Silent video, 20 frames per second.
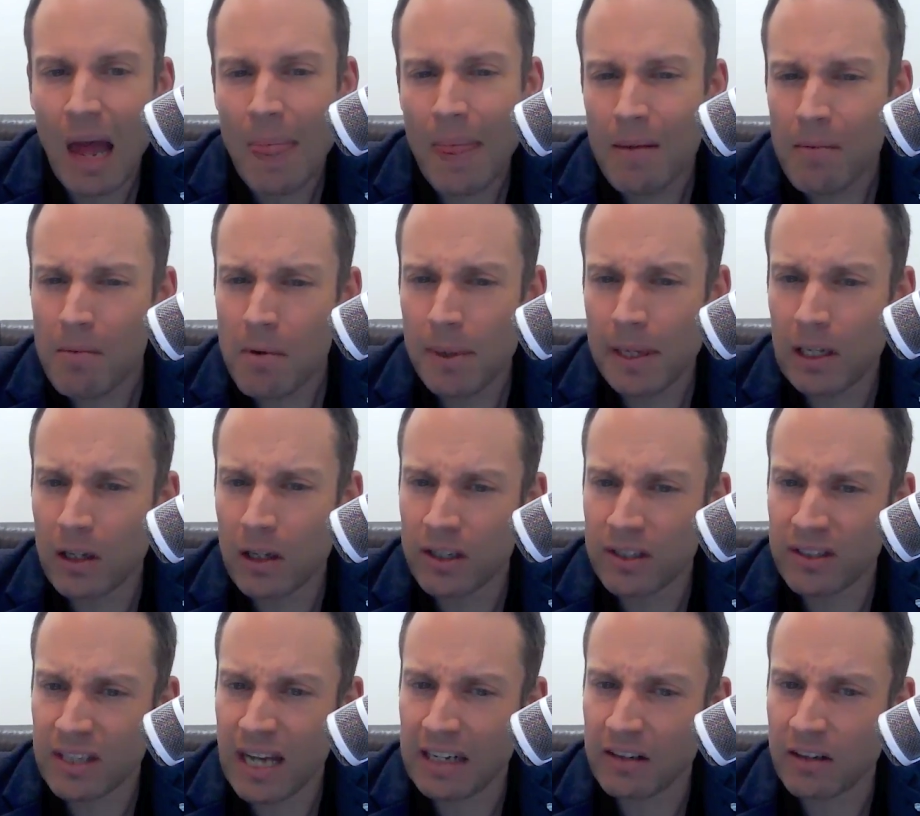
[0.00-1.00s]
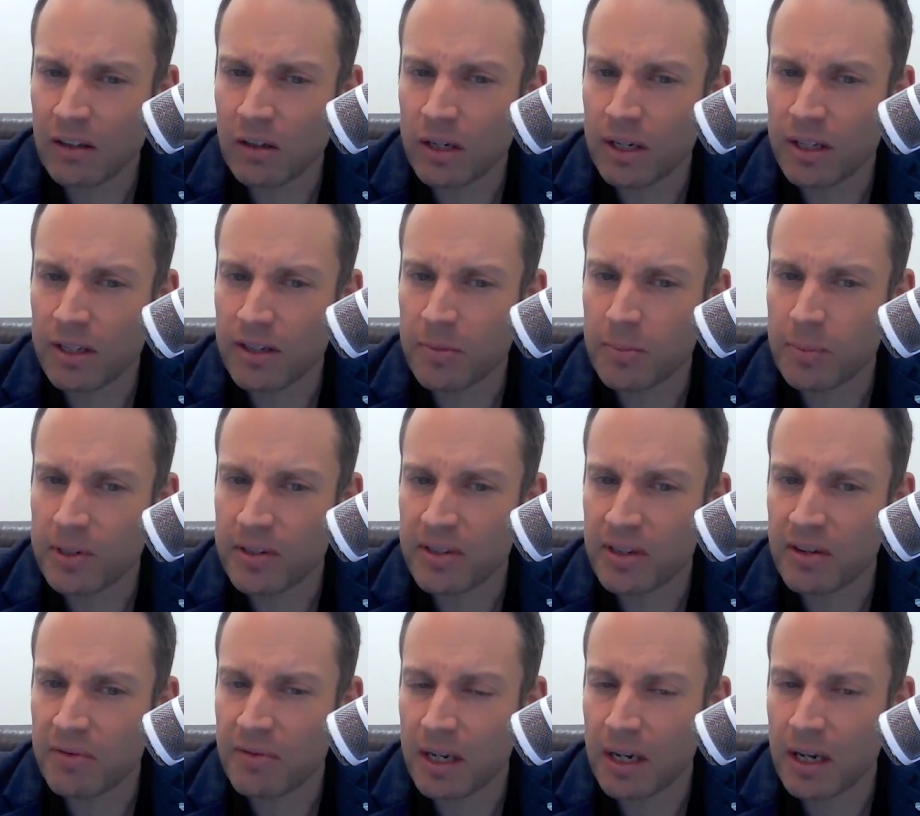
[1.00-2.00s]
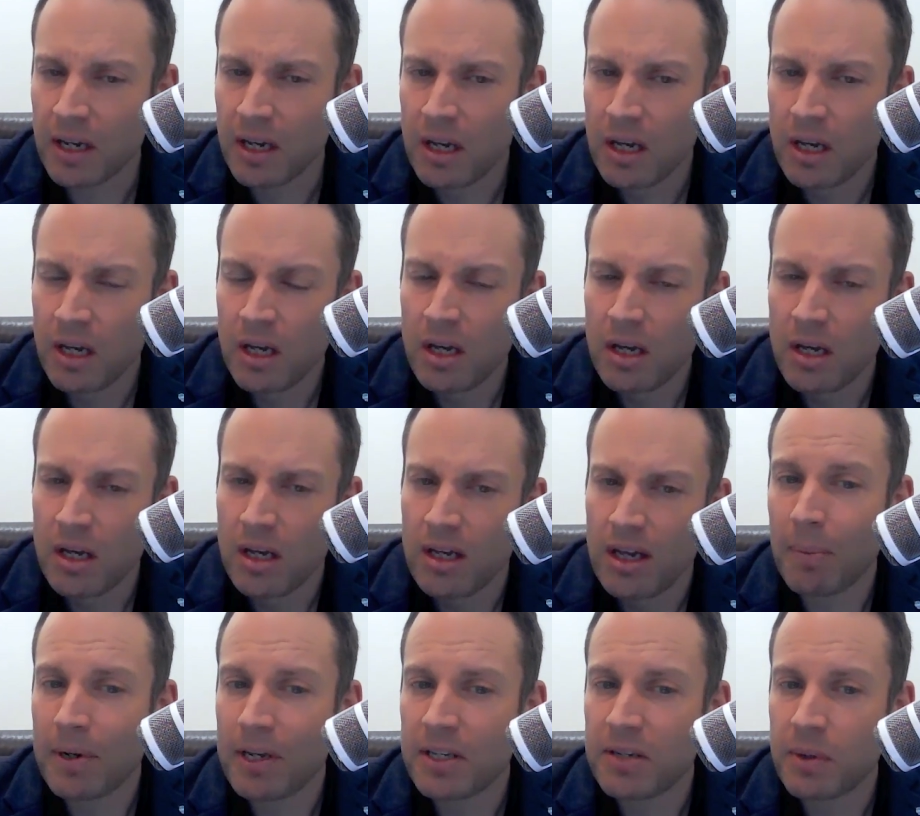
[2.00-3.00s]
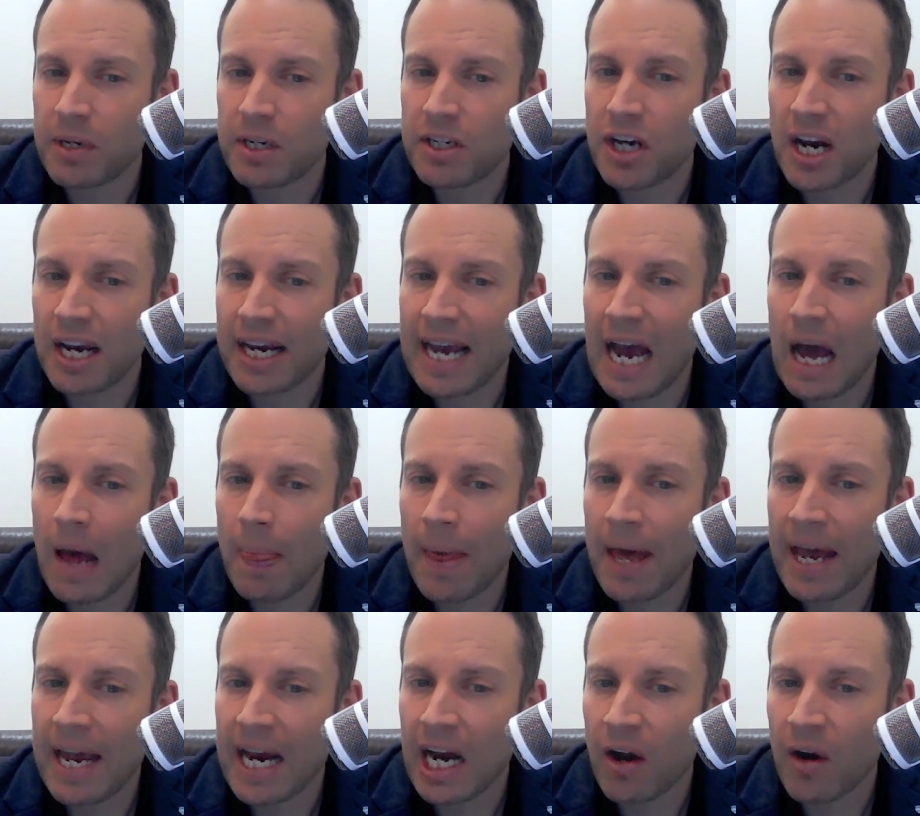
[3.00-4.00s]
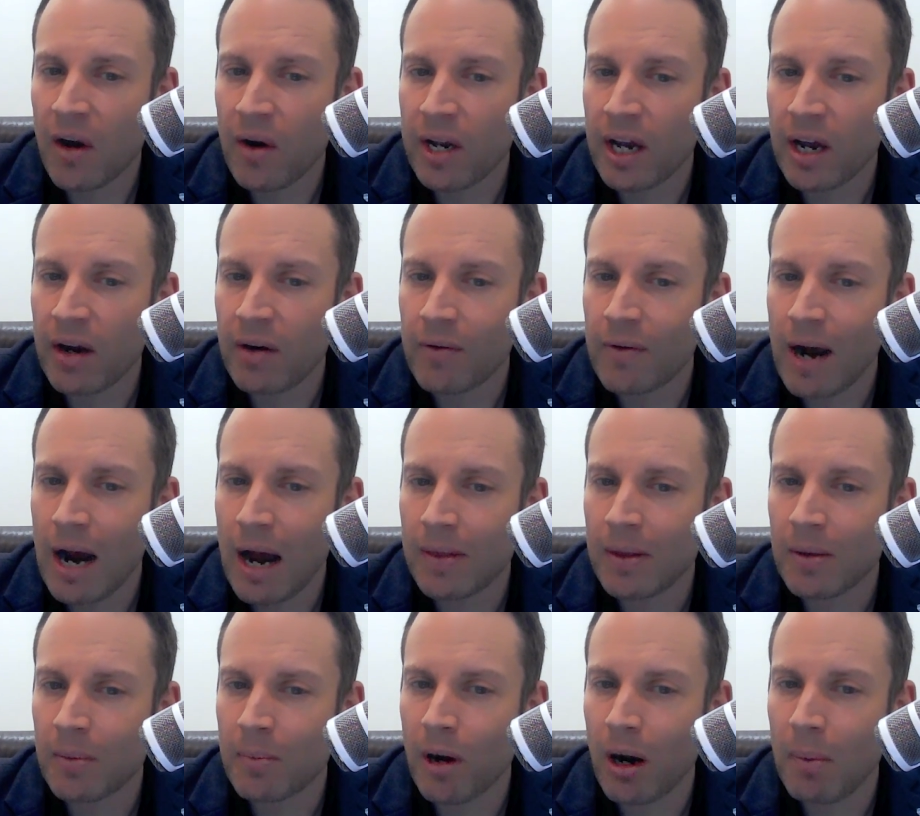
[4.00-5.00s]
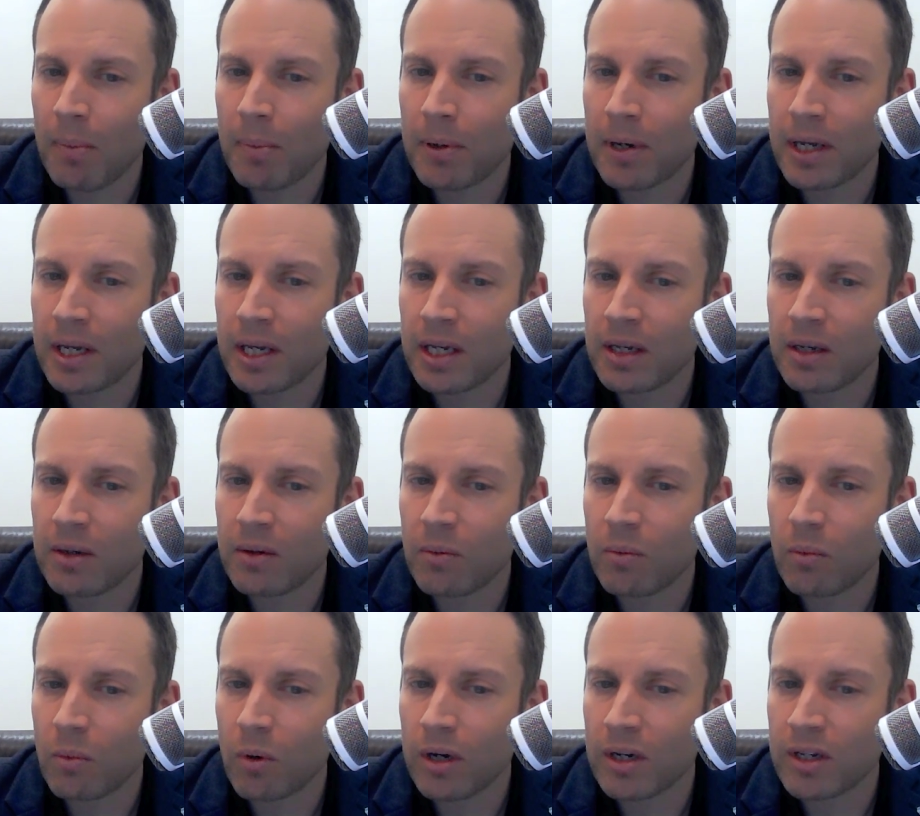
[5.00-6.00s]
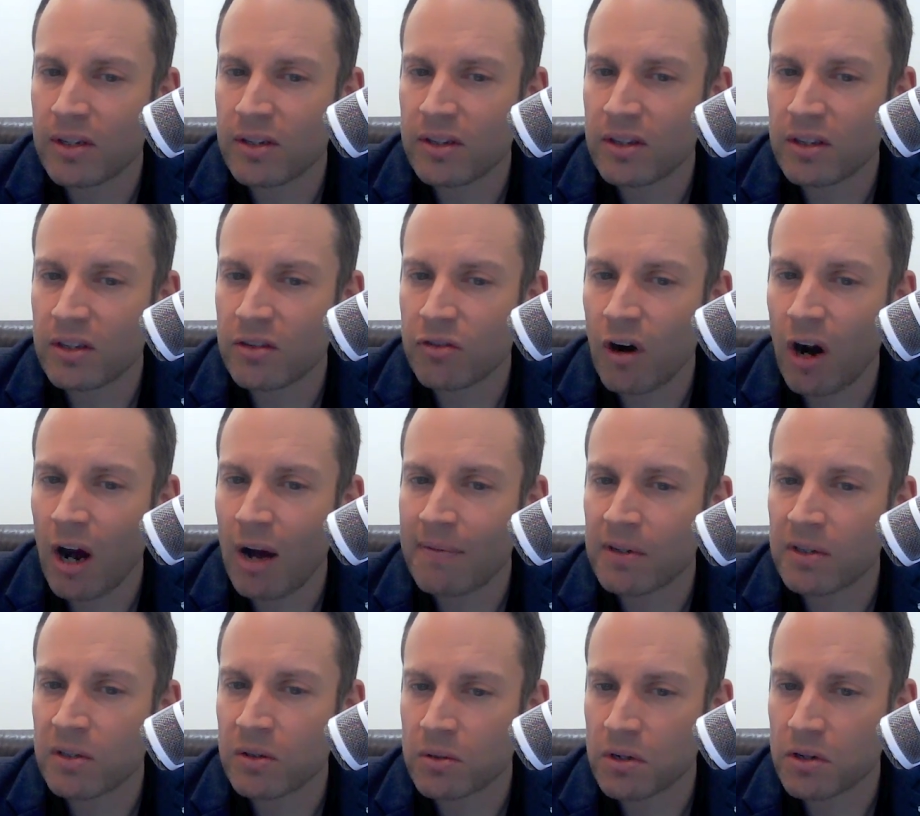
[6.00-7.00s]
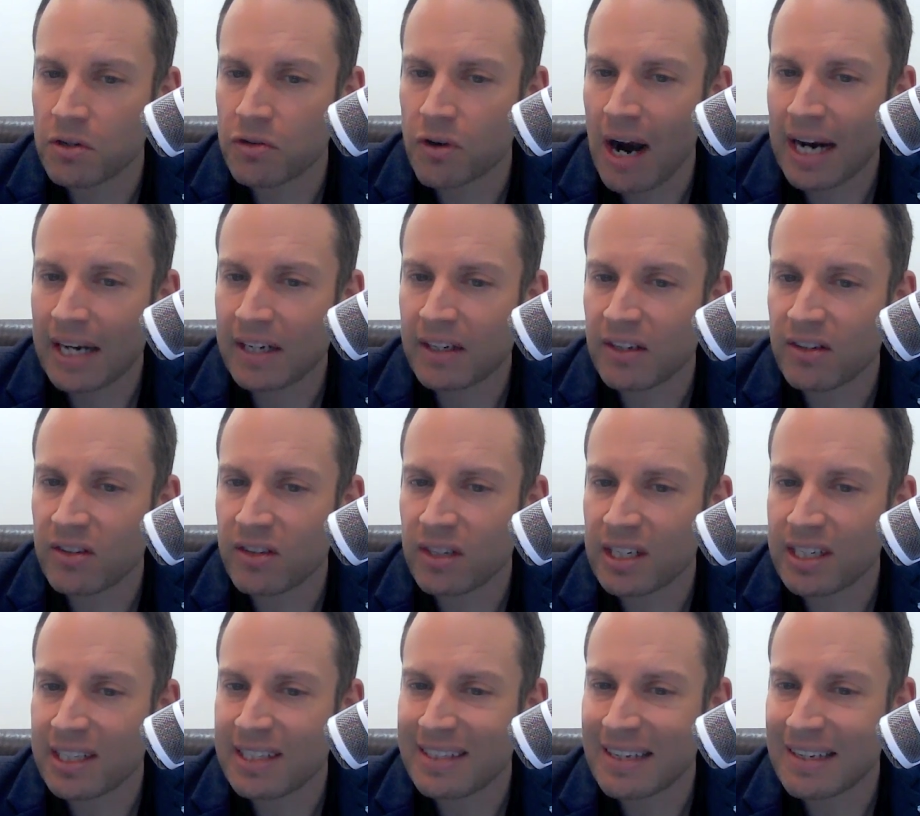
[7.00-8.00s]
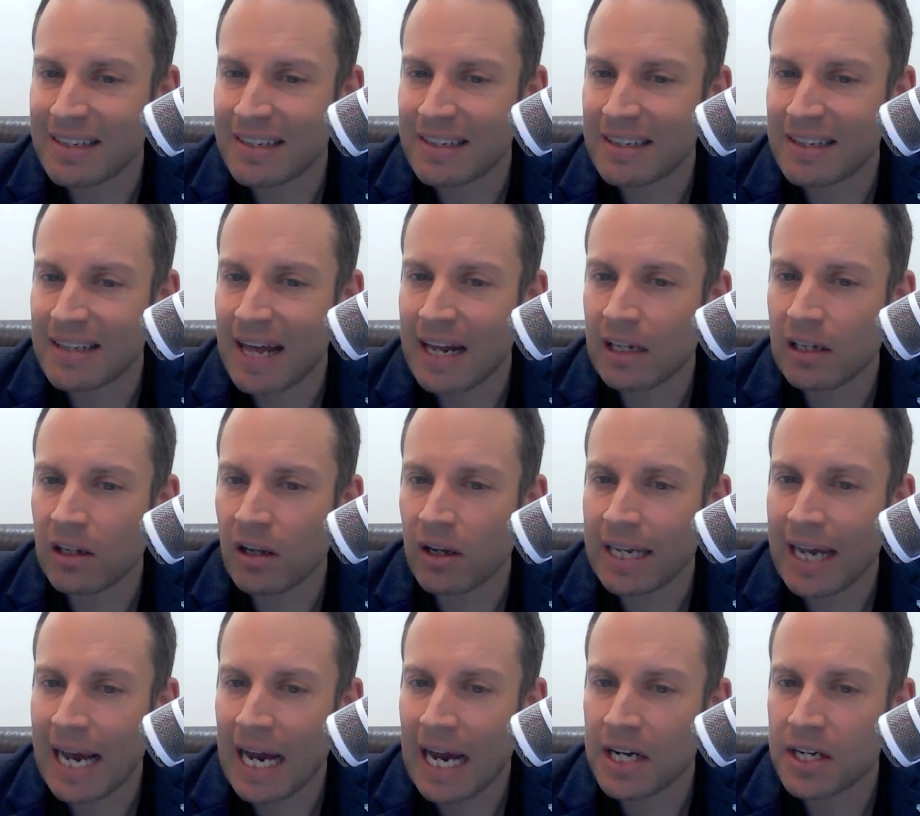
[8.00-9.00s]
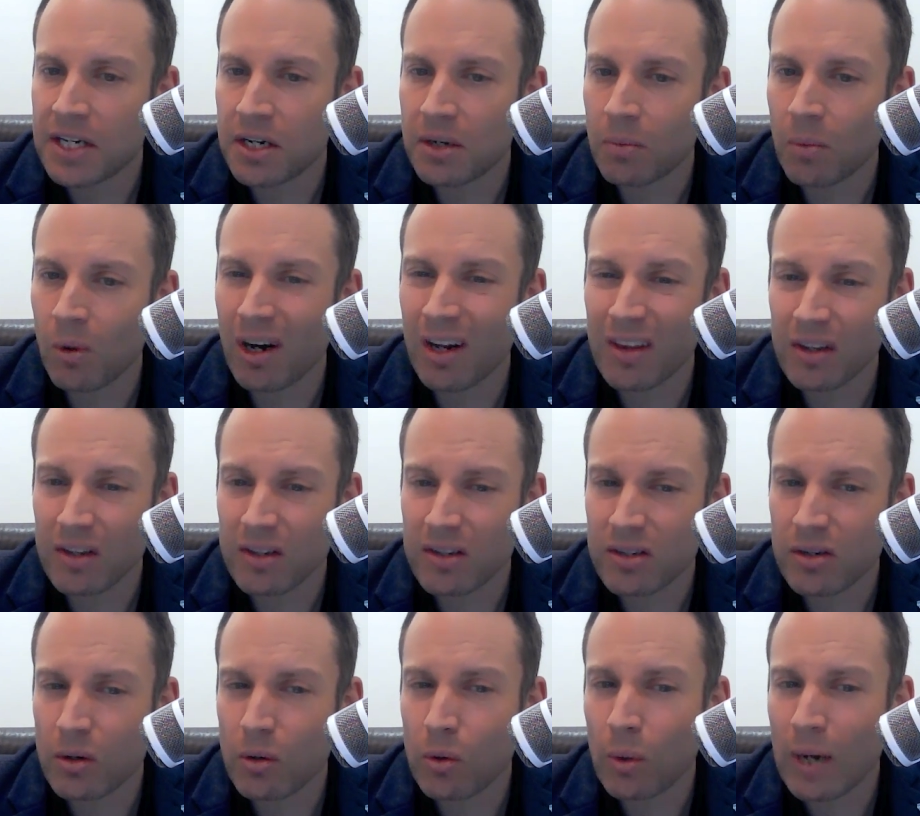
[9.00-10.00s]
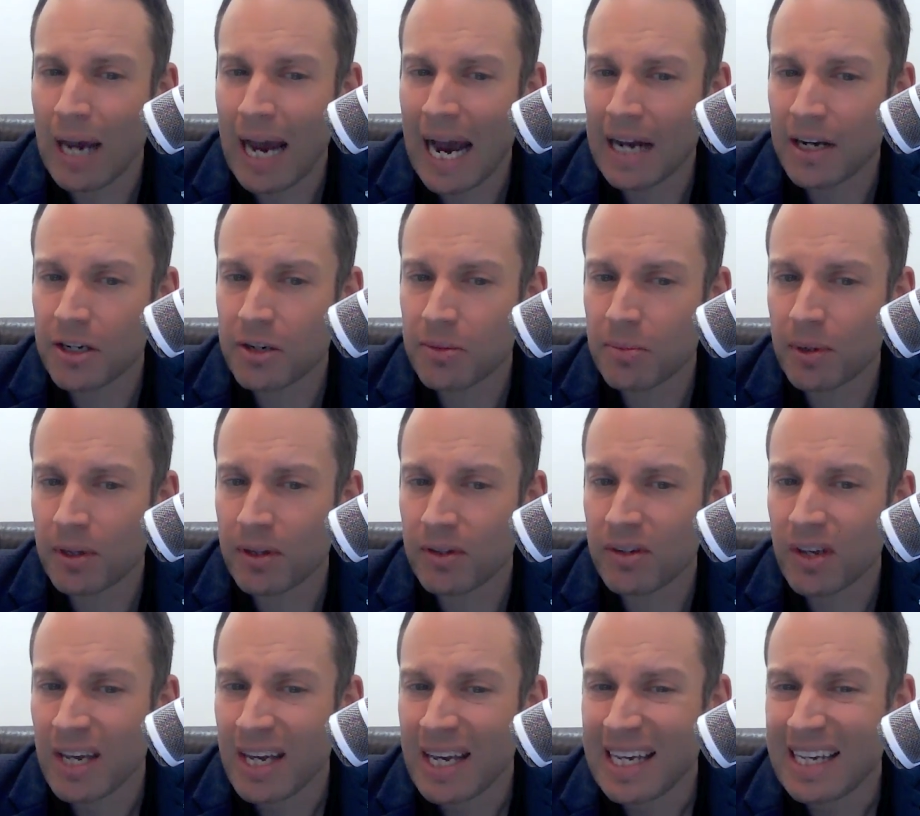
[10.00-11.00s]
And then when we're starting to look at specific properties, we check out the area around the property. What is the drivers or detractors that exist in that location? What are the school catchments?